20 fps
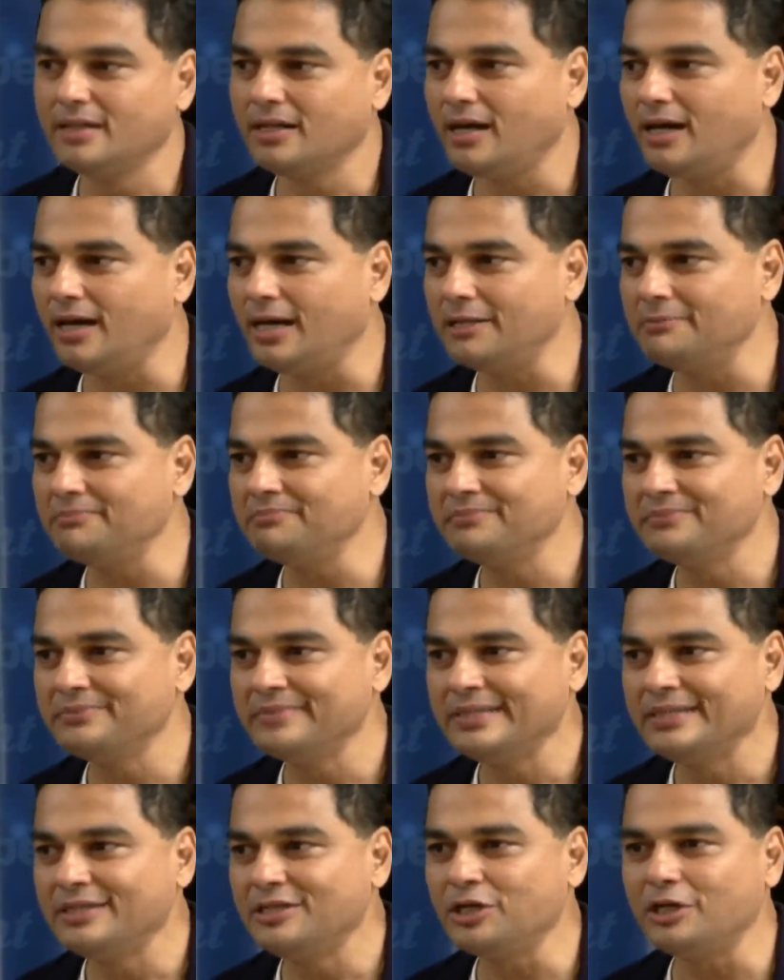
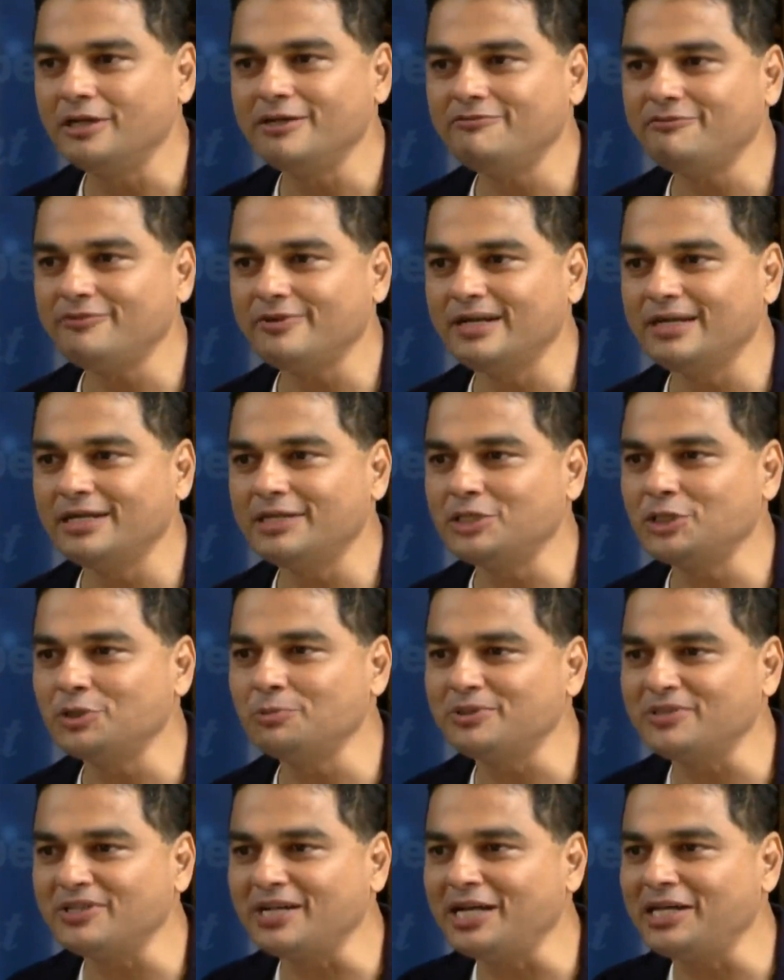If
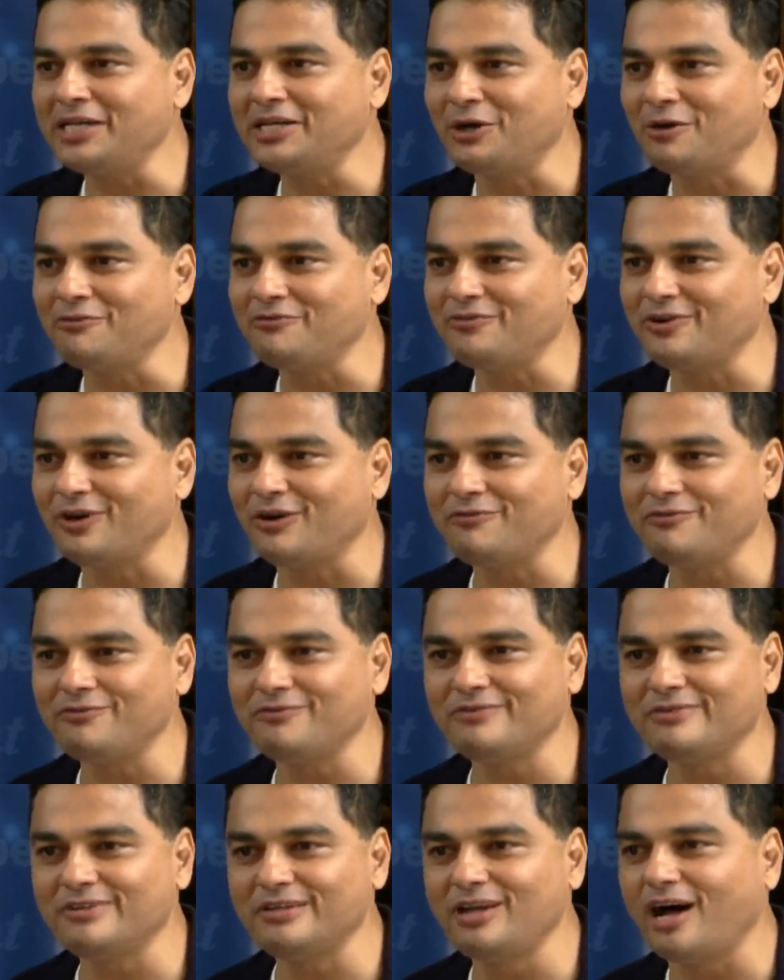2%
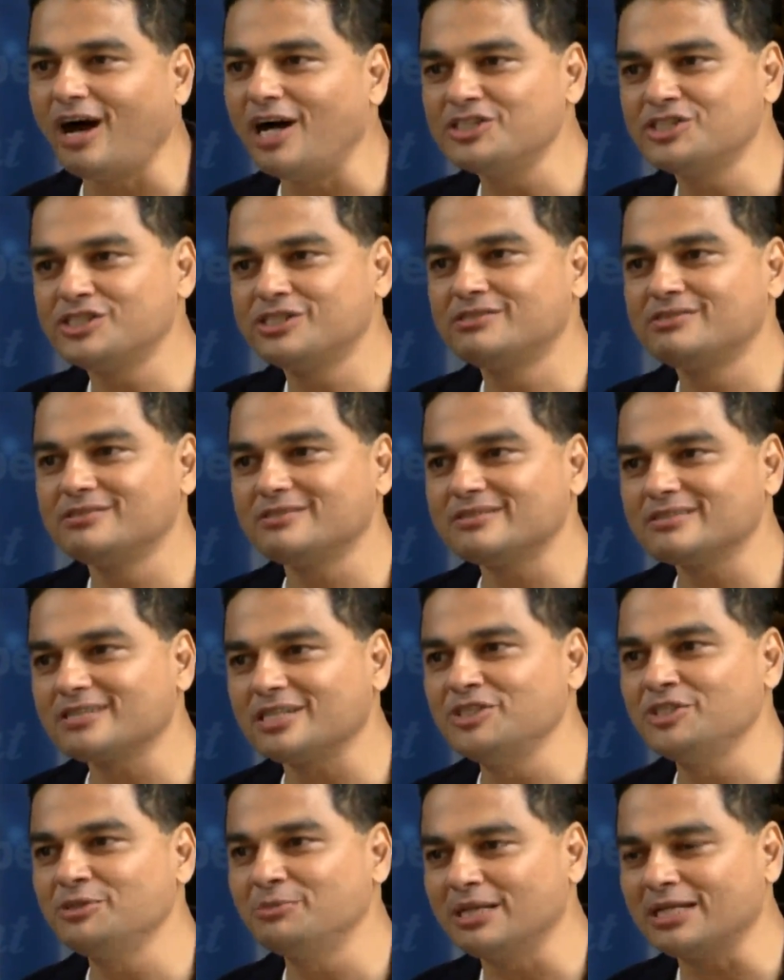of large
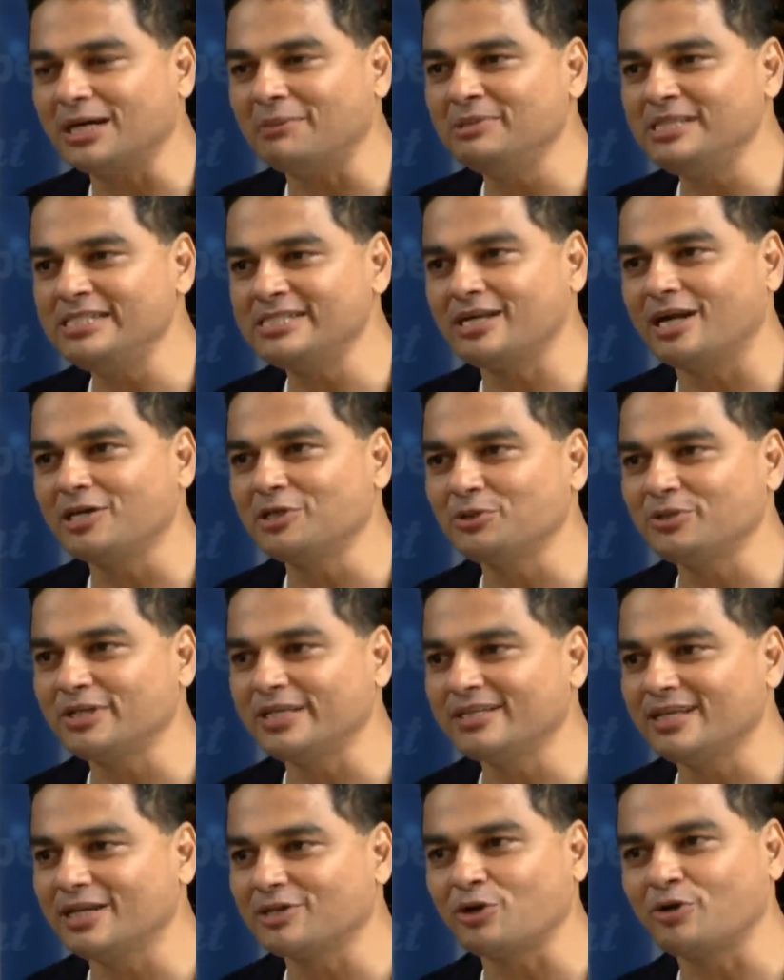consumer companies start to
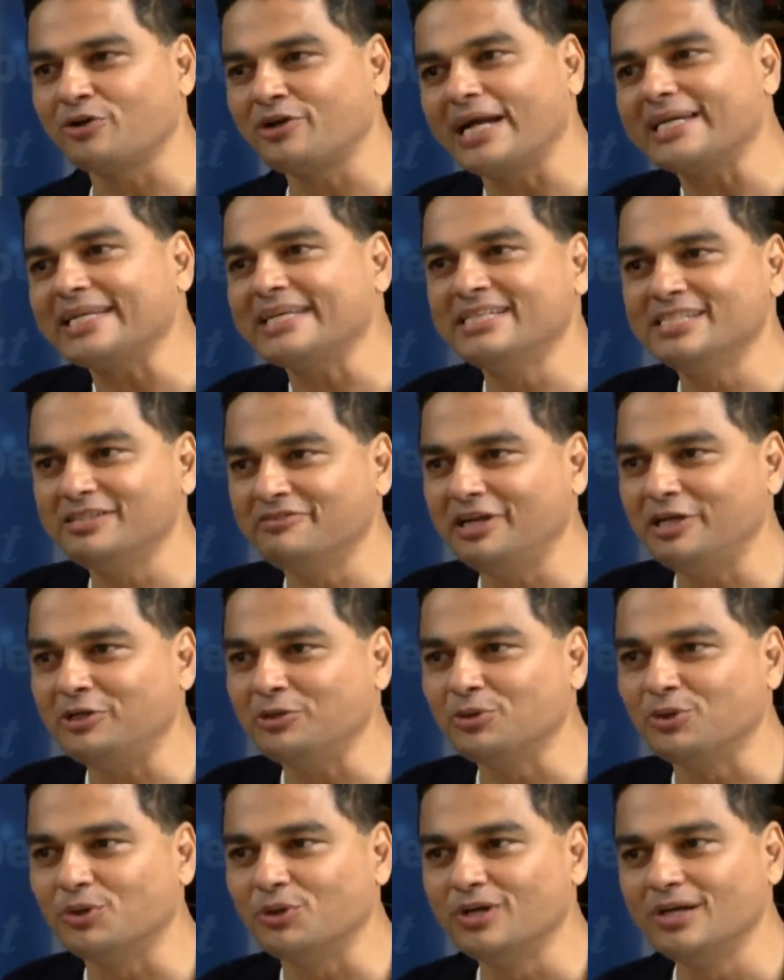think that contracting is the way
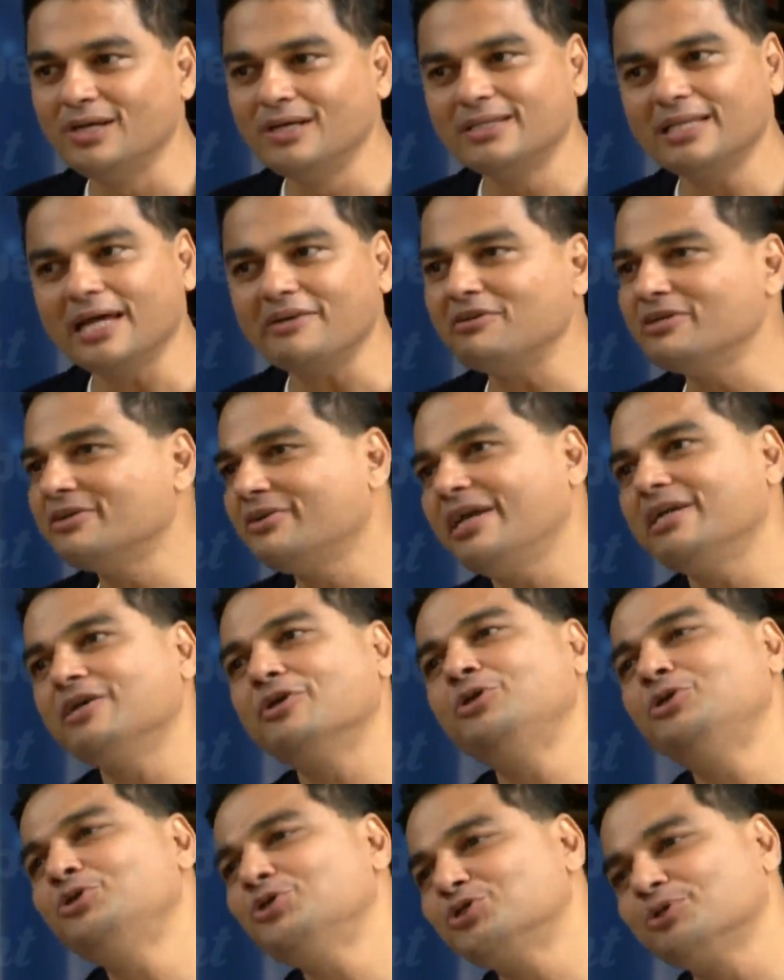to go, that will create
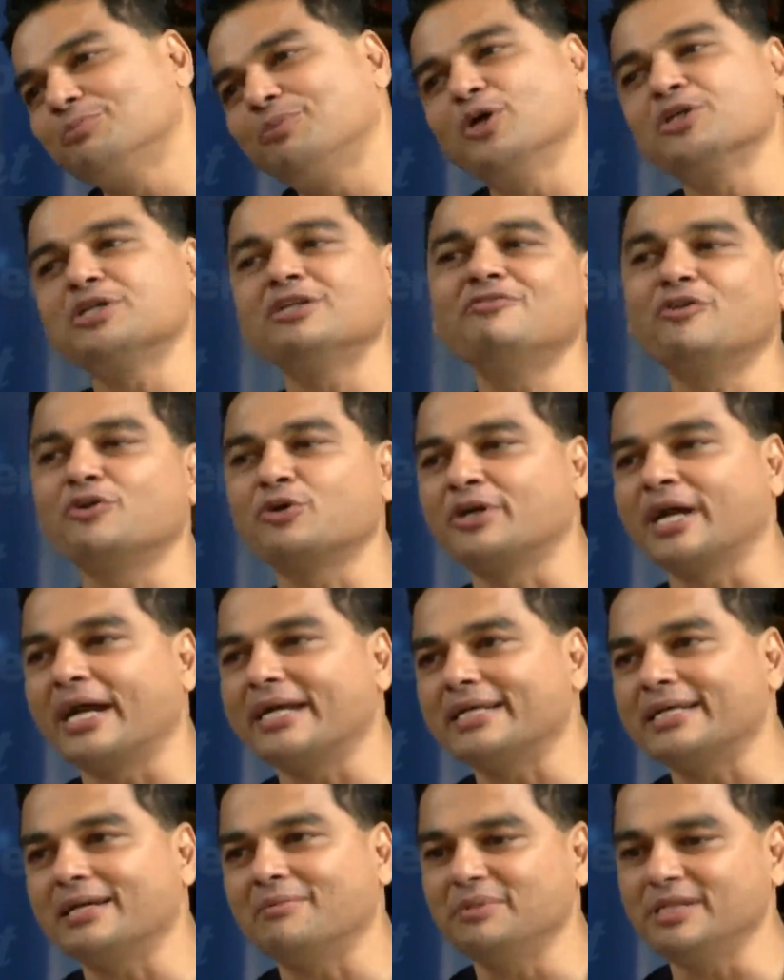a huge opportunity for
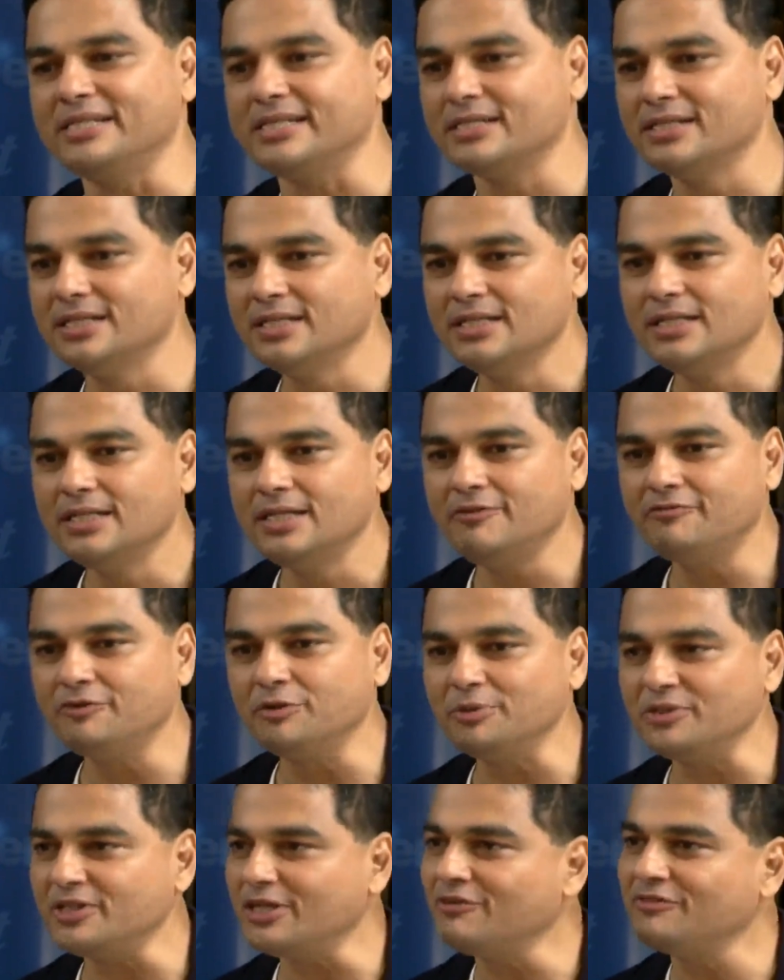contracting companies. If
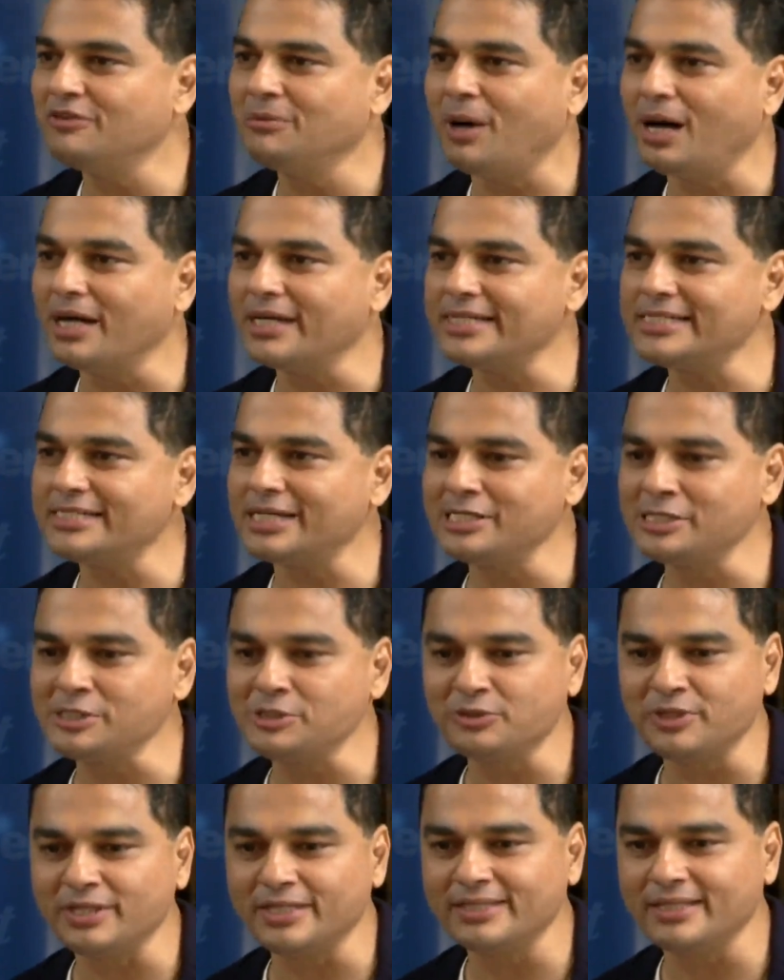2% of the market starts
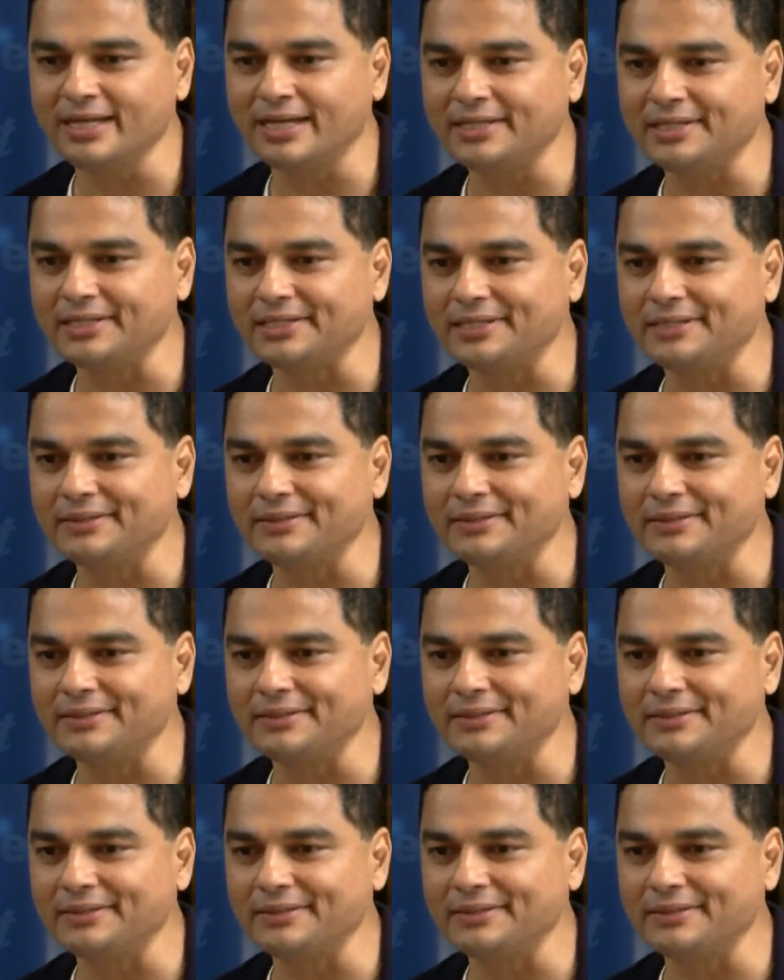to think that